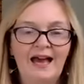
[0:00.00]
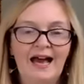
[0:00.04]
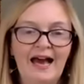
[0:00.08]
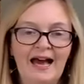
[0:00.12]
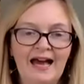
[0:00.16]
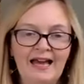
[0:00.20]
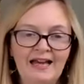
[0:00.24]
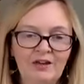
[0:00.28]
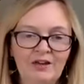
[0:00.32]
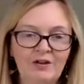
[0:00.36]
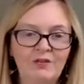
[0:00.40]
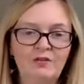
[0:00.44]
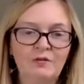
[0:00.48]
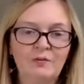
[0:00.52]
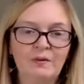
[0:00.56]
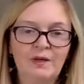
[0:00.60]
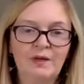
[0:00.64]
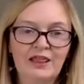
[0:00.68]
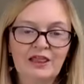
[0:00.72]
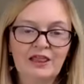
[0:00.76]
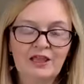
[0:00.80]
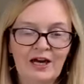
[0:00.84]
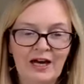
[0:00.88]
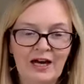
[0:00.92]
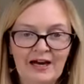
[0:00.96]
I go through
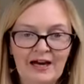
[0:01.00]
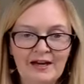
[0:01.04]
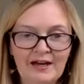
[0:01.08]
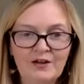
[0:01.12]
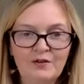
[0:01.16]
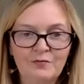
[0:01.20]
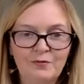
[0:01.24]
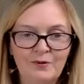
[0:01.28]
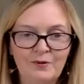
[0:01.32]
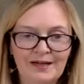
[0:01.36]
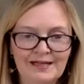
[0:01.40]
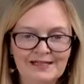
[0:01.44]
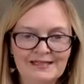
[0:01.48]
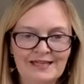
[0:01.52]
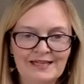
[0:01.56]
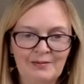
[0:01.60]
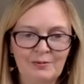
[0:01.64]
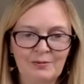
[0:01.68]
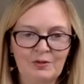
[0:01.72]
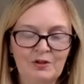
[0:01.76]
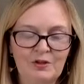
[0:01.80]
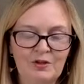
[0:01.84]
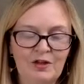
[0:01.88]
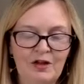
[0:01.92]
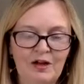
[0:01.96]
a lot of white
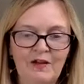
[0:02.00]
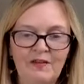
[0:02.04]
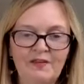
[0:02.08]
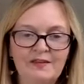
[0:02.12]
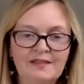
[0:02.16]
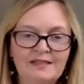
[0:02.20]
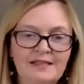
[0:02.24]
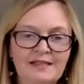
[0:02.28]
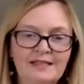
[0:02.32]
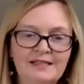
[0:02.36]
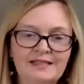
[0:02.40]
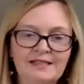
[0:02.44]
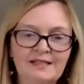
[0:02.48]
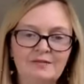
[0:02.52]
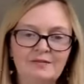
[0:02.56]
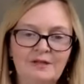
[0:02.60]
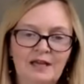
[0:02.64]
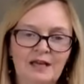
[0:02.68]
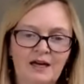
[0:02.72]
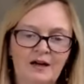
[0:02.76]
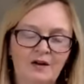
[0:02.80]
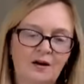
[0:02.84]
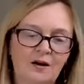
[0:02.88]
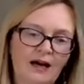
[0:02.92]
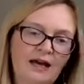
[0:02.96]
tablecloths, and so
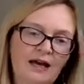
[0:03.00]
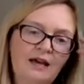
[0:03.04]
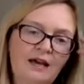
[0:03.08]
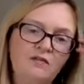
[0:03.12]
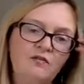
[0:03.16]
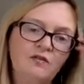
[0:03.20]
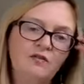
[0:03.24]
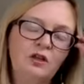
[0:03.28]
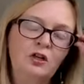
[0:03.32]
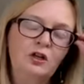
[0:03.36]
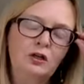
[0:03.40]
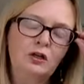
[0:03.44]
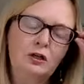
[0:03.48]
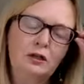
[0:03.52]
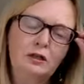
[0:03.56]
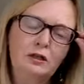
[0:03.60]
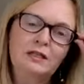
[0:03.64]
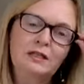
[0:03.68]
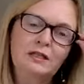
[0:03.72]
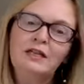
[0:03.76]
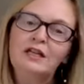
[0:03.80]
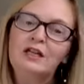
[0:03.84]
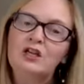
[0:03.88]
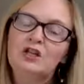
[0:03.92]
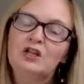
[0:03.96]
now I have learned
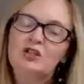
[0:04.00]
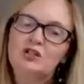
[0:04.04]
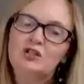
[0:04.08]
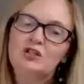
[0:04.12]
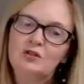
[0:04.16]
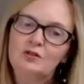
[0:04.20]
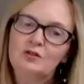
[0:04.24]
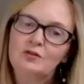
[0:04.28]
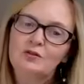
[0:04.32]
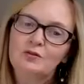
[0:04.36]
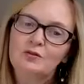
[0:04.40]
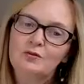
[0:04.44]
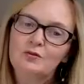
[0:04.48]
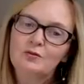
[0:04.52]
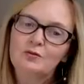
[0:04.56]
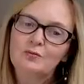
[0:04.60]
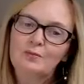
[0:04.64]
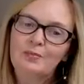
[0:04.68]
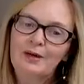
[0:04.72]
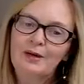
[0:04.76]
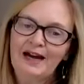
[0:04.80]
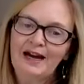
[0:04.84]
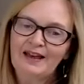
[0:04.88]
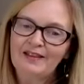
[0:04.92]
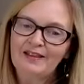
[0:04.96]
to
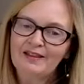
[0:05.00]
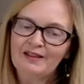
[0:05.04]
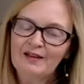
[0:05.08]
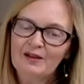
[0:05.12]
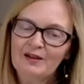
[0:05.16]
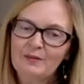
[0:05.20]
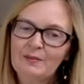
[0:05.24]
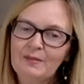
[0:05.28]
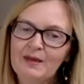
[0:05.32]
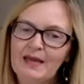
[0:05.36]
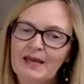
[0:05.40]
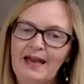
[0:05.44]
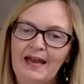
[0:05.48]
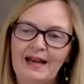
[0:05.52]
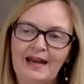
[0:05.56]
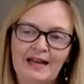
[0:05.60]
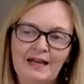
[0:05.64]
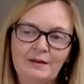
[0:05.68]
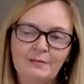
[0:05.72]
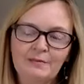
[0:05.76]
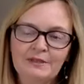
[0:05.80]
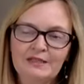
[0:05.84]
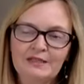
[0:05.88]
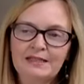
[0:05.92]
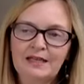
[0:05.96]
buy them at
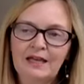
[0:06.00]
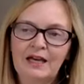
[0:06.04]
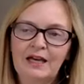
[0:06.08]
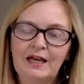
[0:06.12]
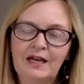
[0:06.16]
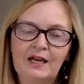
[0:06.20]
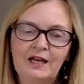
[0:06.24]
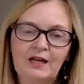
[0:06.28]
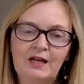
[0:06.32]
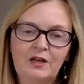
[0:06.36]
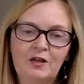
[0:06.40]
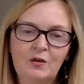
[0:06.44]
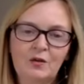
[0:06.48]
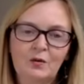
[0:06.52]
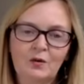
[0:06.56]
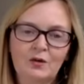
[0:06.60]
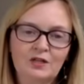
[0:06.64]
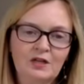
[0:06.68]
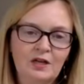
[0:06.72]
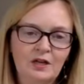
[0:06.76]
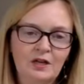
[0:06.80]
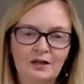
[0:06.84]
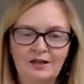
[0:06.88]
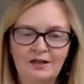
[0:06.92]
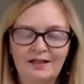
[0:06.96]
Amazon or
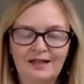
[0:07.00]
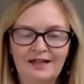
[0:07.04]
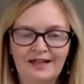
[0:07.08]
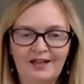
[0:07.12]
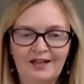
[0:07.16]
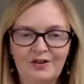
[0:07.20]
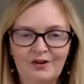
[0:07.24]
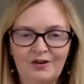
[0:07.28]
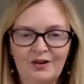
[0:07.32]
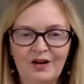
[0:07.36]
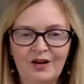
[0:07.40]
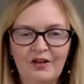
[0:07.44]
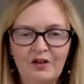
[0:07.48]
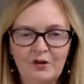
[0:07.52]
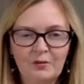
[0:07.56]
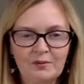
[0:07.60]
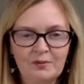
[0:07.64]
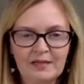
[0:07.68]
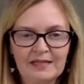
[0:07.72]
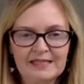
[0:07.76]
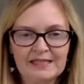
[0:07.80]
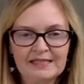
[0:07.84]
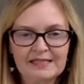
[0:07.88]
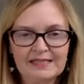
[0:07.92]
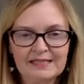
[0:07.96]
Target or other
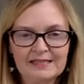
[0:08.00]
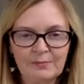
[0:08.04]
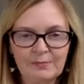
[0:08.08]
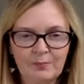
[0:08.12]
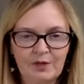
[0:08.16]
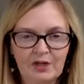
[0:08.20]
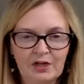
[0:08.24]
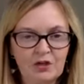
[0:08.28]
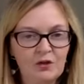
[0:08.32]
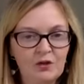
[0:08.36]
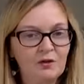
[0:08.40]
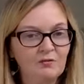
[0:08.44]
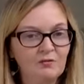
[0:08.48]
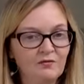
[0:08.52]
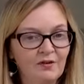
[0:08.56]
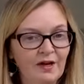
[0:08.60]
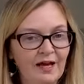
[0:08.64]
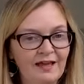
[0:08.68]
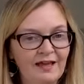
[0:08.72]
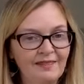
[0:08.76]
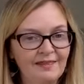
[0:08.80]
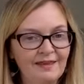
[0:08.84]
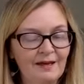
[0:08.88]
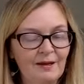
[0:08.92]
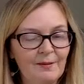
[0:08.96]
places where you can
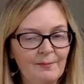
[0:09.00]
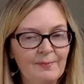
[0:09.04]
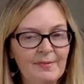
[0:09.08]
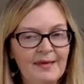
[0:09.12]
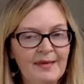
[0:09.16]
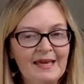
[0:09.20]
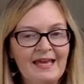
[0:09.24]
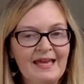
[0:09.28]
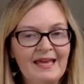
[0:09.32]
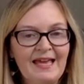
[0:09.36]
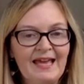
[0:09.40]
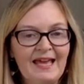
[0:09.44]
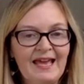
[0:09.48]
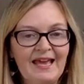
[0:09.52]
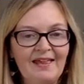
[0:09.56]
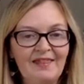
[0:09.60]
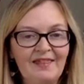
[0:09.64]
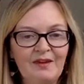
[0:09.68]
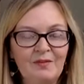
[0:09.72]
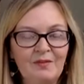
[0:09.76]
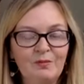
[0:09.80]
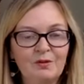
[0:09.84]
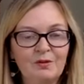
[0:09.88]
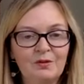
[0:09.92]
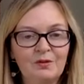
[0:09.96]
find them and
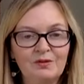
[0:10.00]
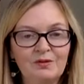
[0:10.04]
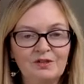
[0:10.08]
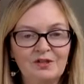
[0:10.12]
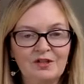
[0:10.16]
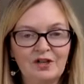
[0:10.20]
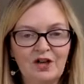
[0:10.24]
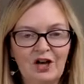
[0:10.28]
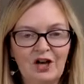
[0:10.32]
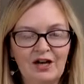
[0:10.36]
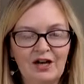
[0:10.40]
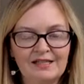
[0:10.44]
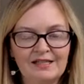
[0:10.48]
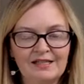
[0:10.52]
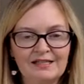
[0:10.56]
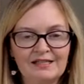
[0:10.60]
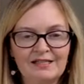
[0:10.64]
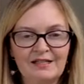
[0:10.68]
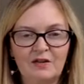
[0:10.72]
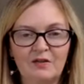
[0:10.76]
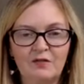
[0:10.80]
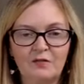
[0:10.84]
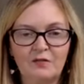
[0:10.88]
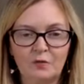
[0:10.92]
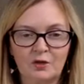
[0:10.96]
they won't
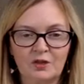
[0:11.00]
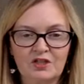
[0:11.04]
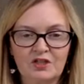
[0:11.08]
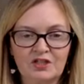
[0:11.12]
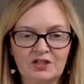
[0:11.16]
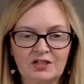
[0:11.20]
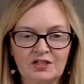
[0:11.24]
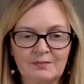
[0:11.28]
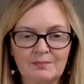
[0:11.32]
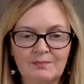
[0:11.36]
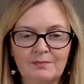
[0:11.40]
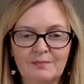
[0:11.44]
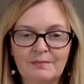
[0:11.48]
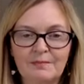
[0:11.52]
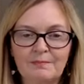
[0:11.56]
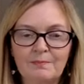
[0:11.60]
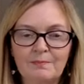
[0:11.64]
cost a fortune.